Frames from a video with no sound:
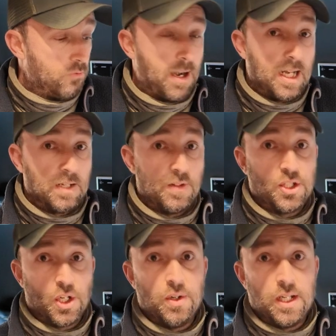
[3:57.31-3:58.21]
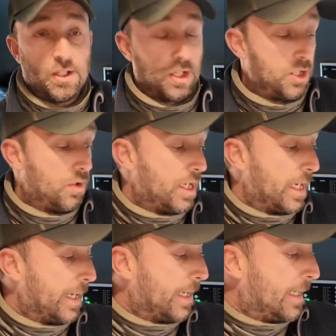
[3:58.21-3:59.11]
relatively soon into the new
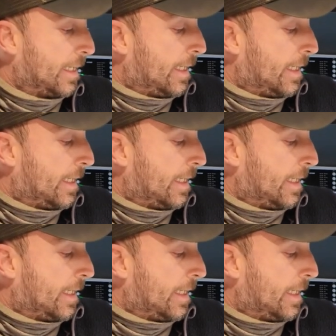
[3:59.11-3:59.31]
year.